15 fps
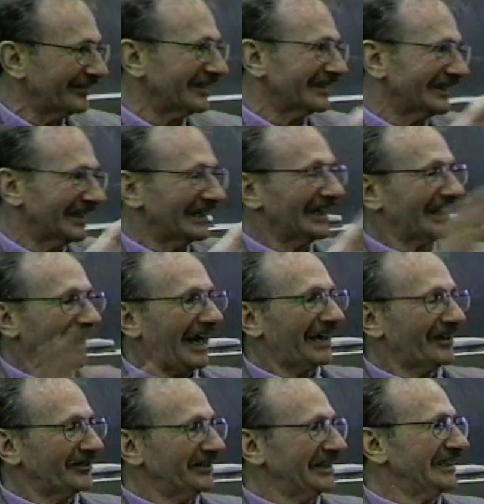and I
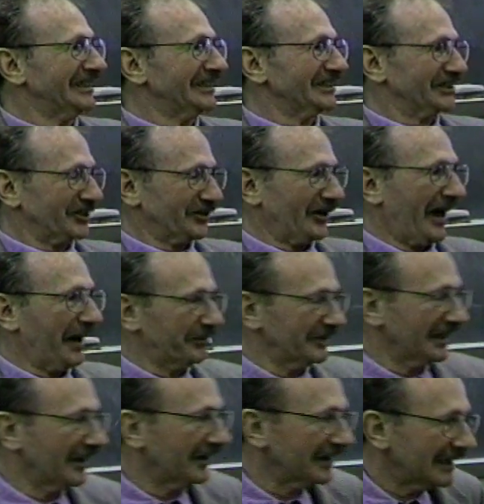don't need this crap,
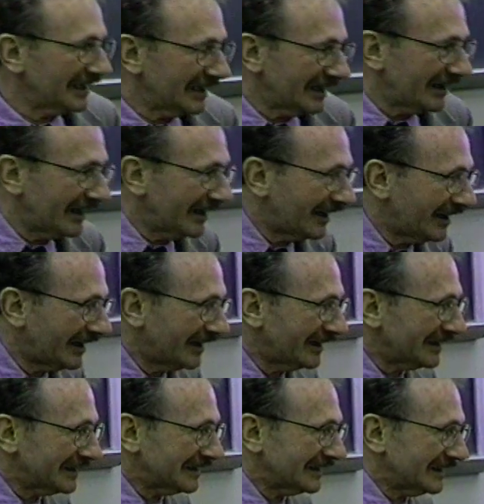you
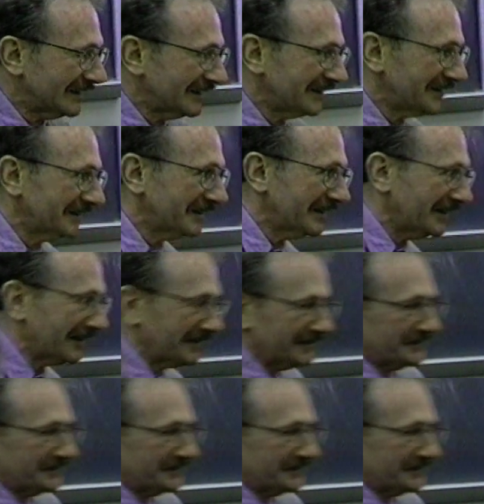know.